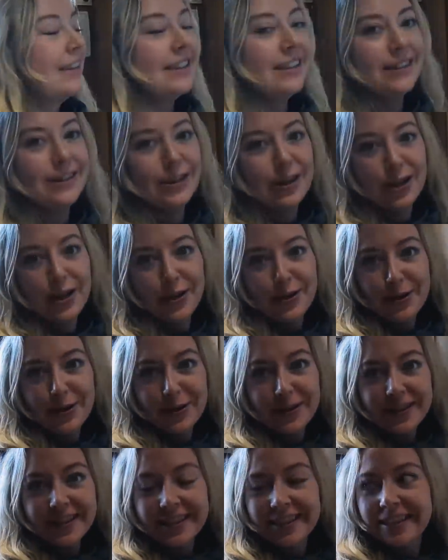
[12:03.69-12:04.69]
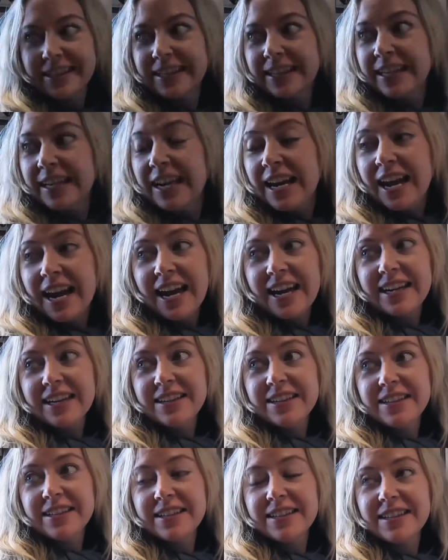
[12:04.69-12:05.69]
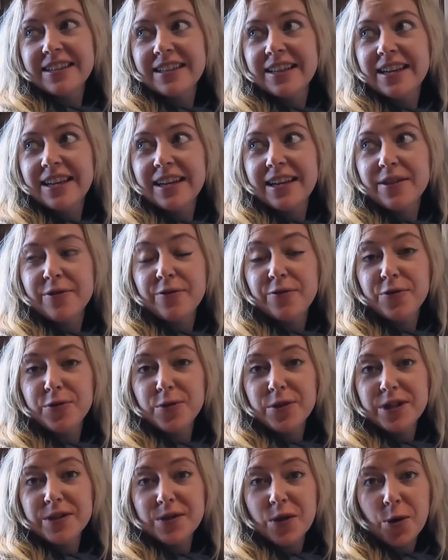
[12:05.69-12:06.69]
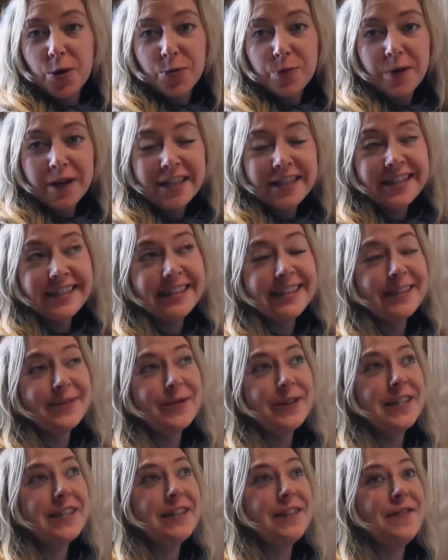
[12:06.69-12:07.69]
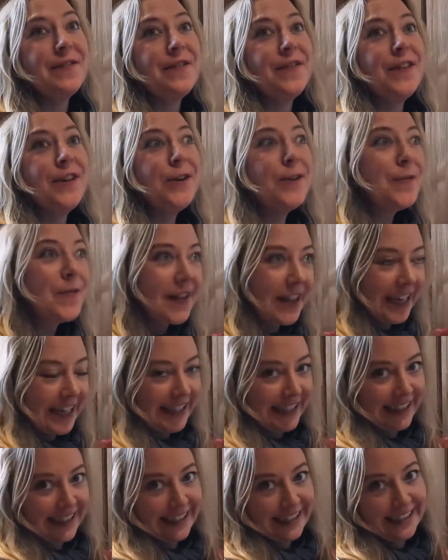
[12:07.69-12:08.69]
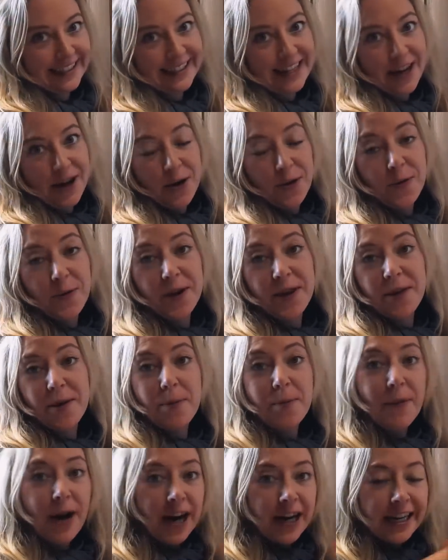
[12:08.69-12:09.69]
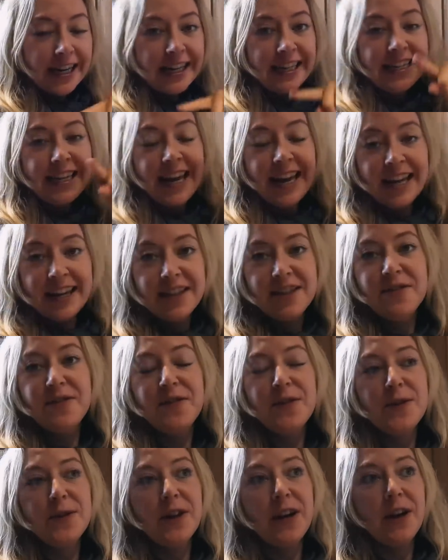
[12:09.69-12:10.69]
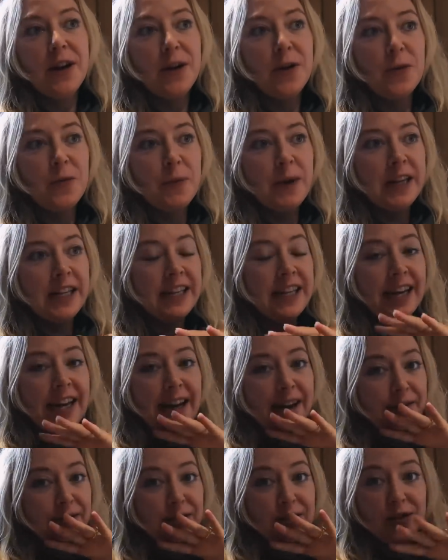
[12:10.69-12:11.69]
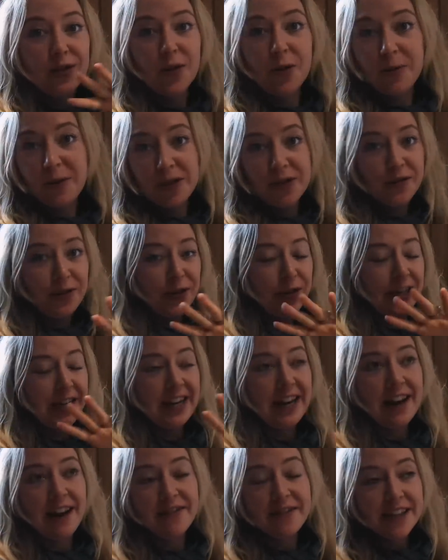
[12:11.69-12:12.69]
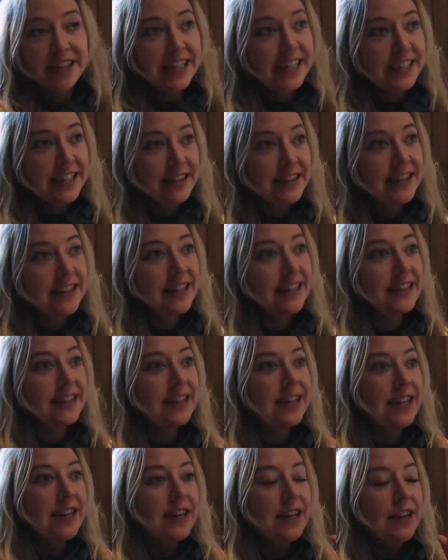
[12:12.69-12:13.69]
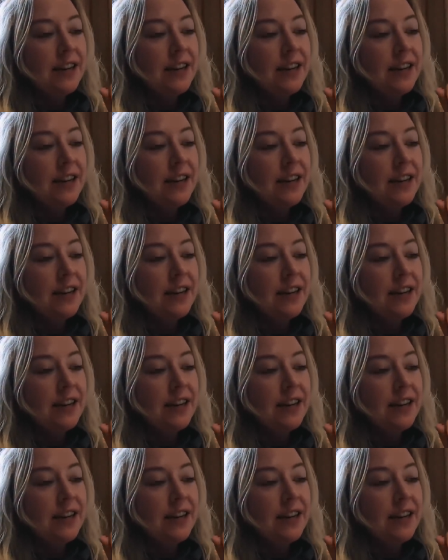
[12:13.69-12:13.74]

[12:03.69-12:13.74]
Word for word: that's cute. And the food is open. This is one of the few places where the market and the food are open. They have so much food and everything downstairs,